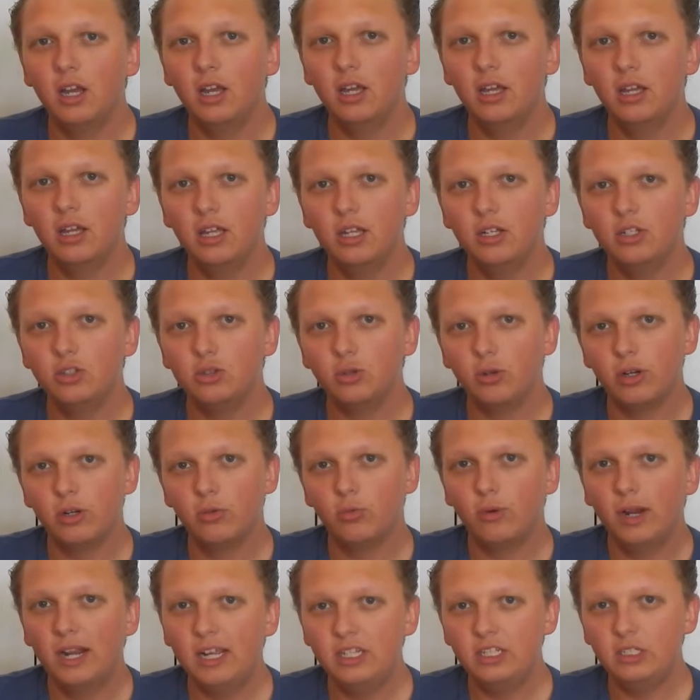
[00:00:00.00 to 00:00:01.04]
uh,
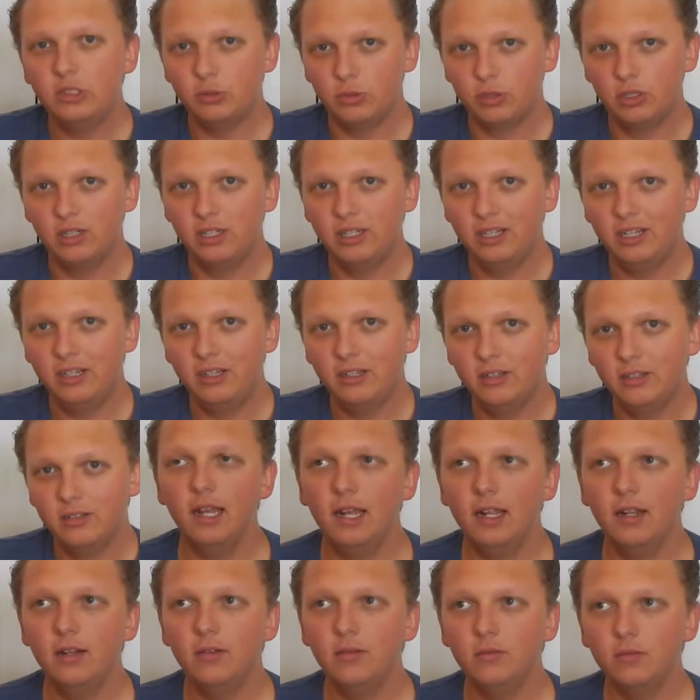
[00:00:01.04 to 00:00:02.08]
enjoyed regularly
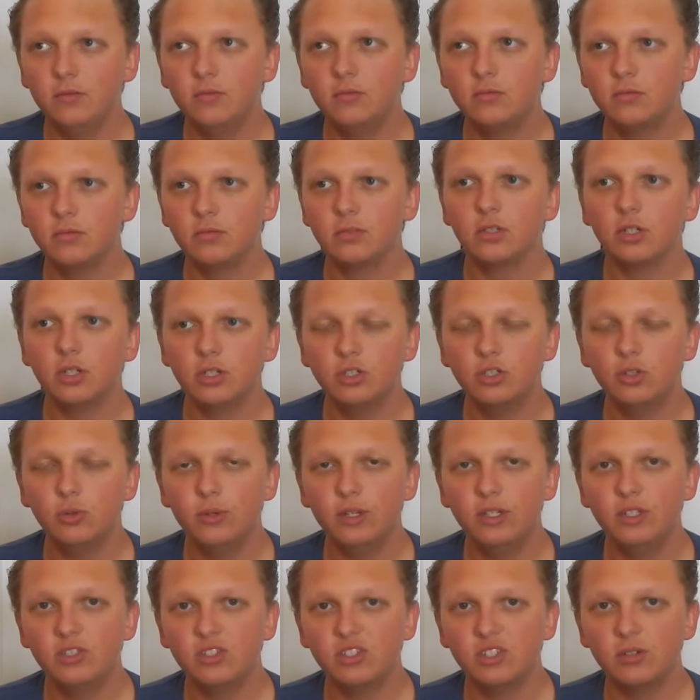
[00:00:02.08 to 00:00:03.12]
and you know,
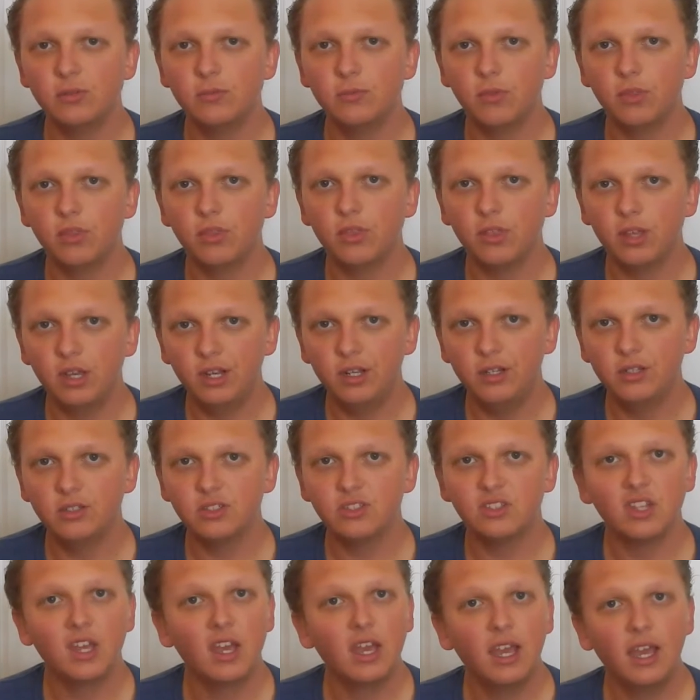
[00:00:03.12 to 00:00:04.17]
doing some
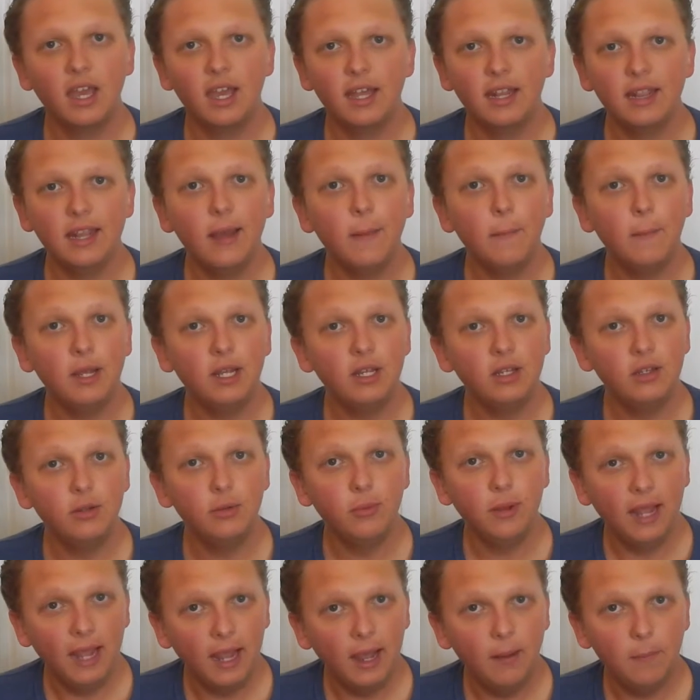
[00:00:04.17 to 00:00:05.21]
things that make
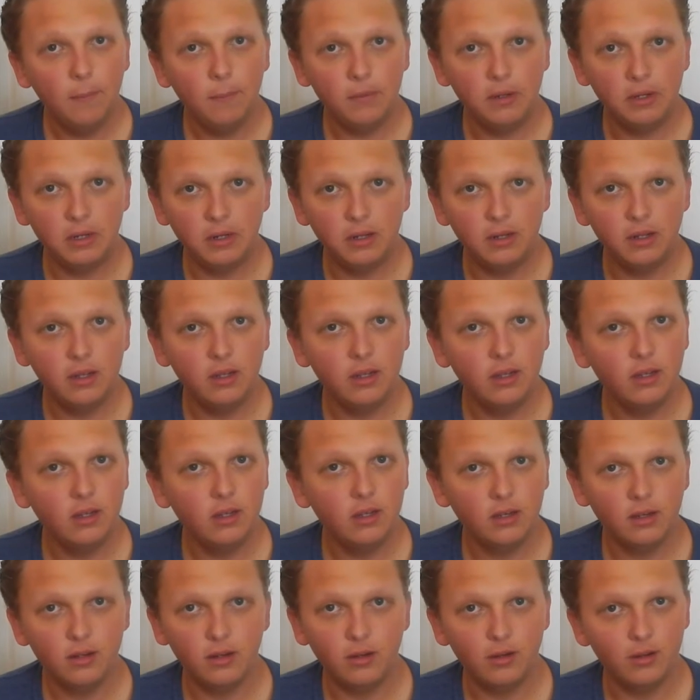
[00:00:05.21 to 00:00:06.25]
you happy
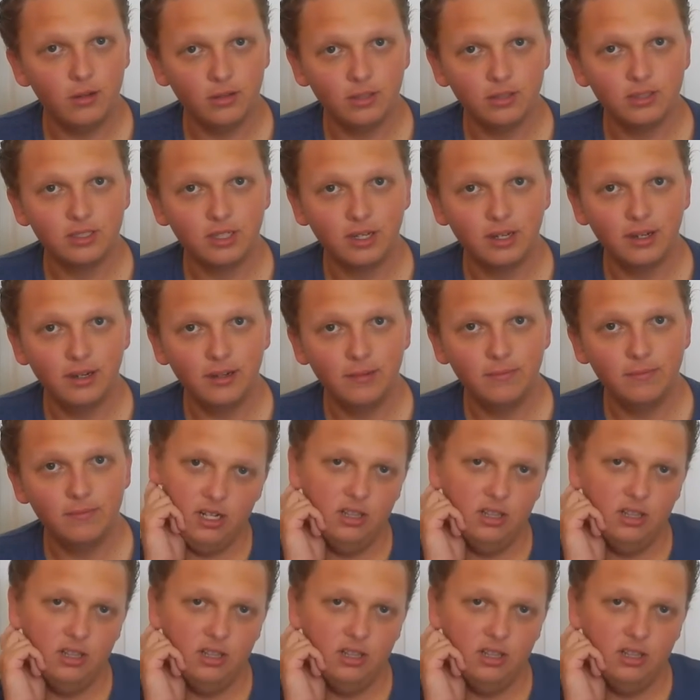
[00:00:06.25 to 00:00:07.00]
uh, all the time.